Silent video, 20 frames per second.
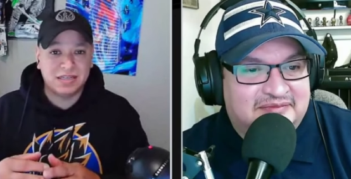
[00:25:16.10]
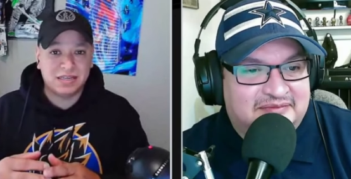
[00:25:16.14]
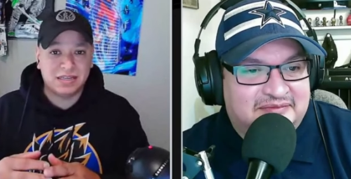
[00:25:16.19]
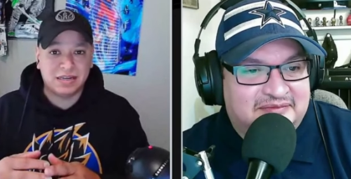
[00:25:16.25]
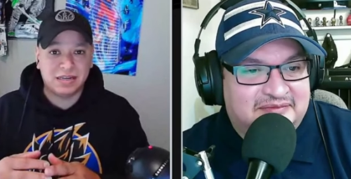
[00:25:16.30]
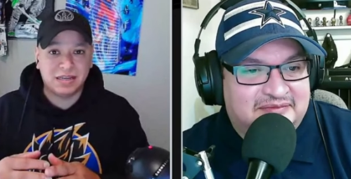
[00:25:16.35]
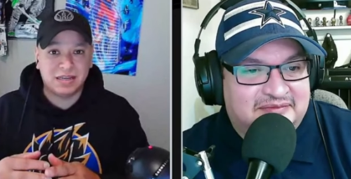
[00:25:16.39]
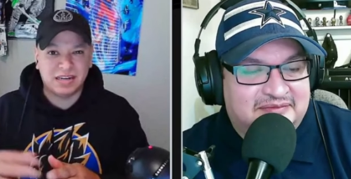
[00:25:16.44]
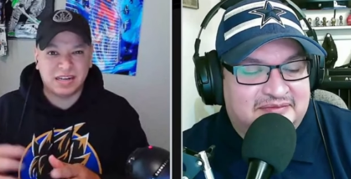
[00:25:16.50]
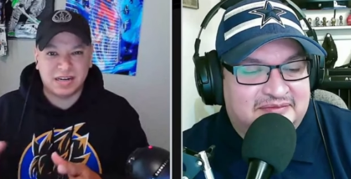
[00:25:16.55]

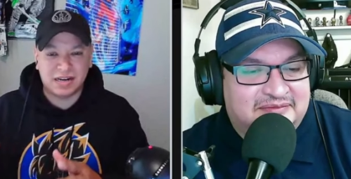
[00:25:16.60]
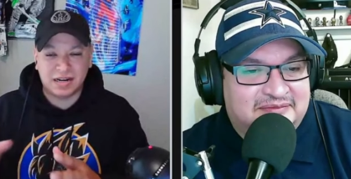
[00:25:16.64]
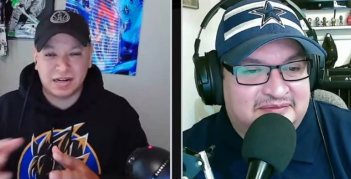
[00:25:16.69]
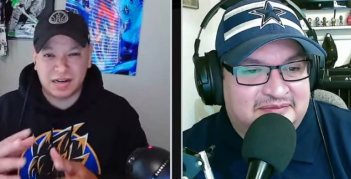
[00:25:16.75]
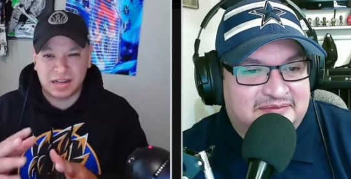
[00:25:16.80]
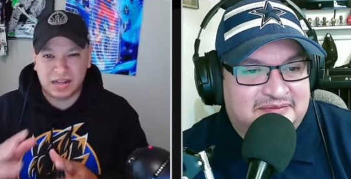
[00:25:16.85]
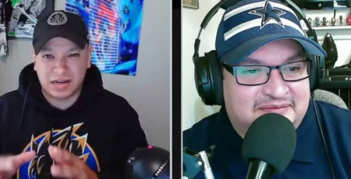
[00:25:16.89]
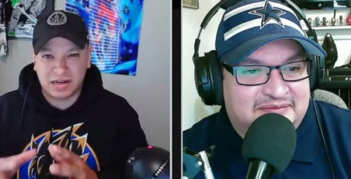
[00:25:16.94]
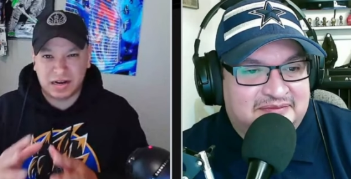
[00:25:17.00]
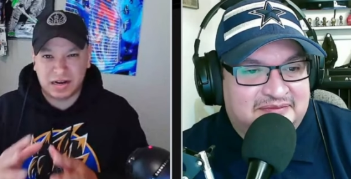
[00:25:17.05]
Speaker 1: in, in, an, in
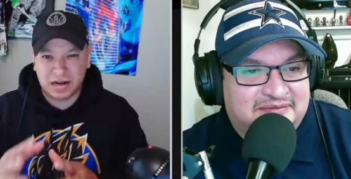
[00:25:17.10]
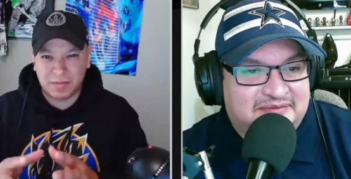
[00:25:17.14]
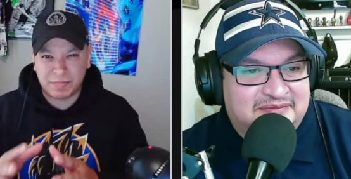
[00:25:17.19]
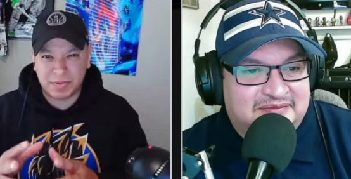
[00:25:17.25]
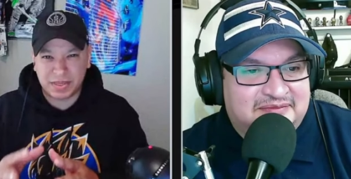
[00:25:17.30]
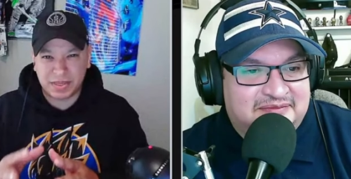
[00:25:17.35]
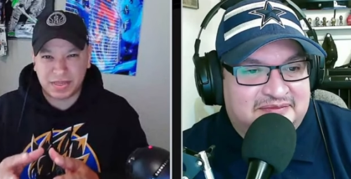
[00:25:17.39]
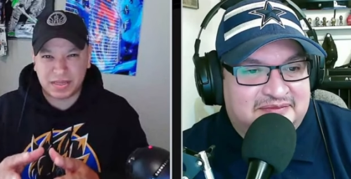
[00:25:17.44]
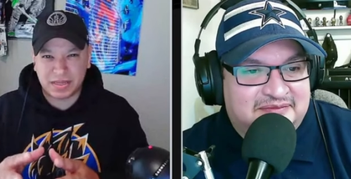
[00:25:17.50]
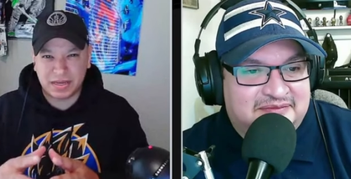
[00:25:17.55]
an
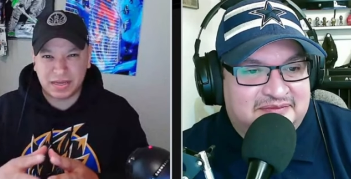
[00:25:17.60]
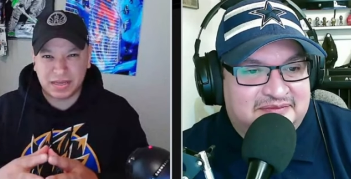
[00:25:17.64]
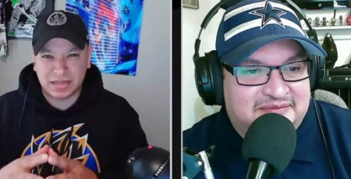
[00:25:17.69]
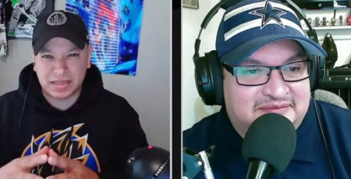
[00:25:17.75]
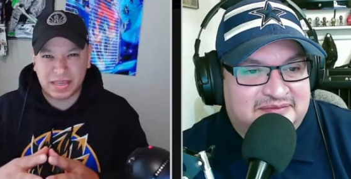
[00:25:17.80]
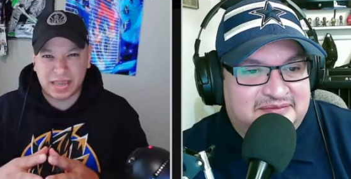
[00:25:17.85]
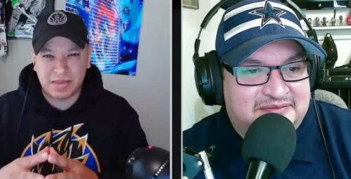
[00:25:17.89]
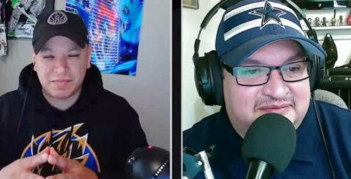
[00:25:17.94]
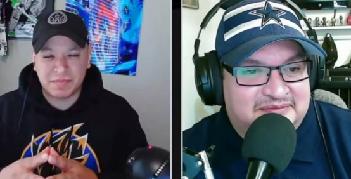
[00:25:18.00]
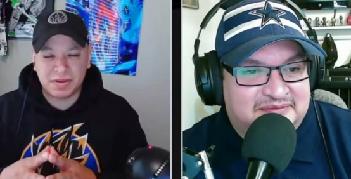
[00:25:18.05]
Olympic uh,
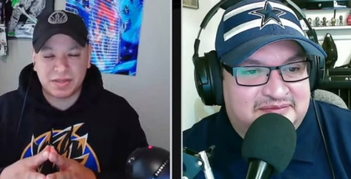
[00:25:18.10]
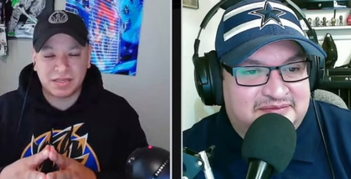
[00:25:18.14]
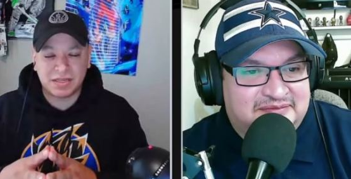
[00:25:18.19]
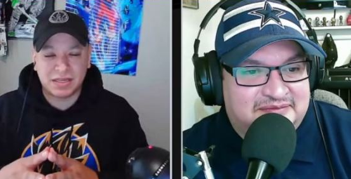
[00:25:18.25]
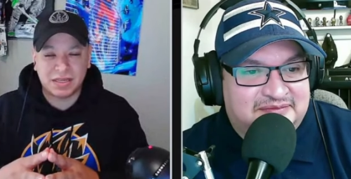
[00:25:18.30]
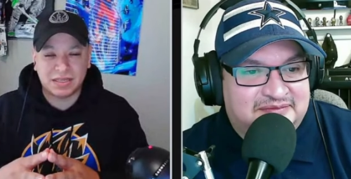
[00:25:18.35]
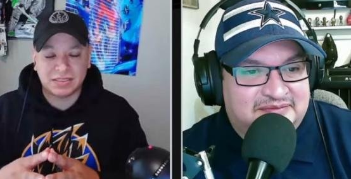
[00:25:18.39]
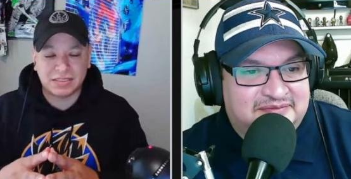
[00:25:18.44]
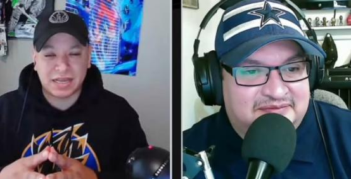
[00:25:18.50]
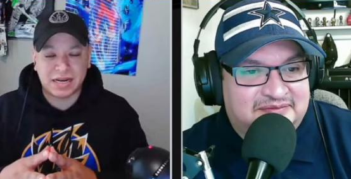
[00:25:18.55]
game
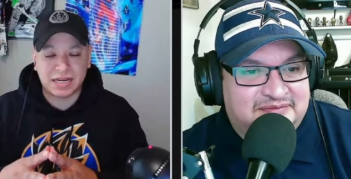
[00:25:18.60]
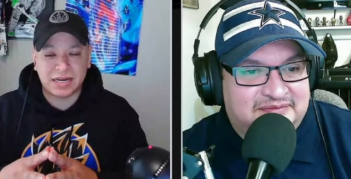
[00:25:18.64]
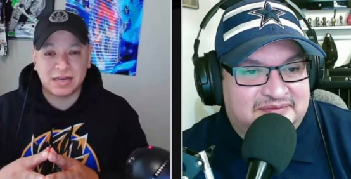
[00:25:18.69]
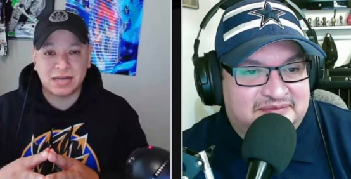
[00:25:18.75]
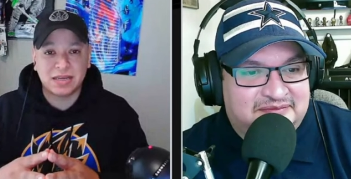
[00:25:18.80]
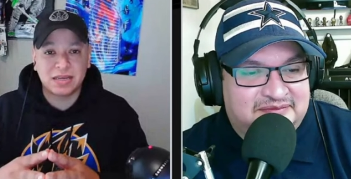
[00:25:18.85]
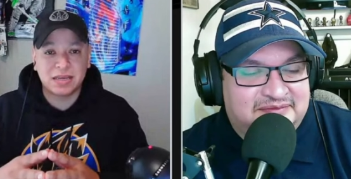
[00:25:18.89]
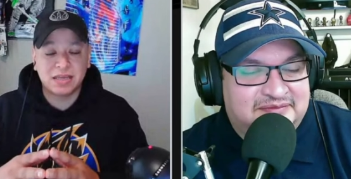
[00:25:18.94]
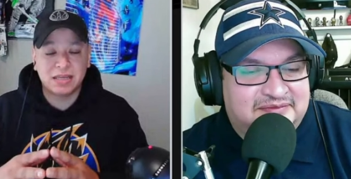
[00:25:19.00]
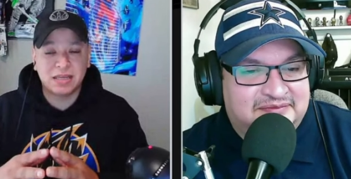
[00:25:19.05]
uh,
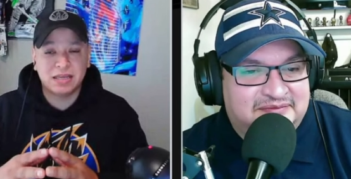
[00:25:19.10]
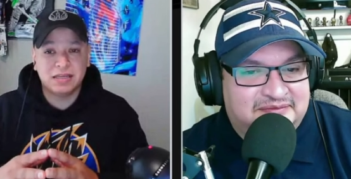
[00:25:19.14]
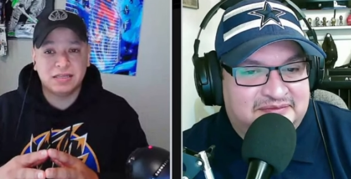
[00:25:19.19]
setting.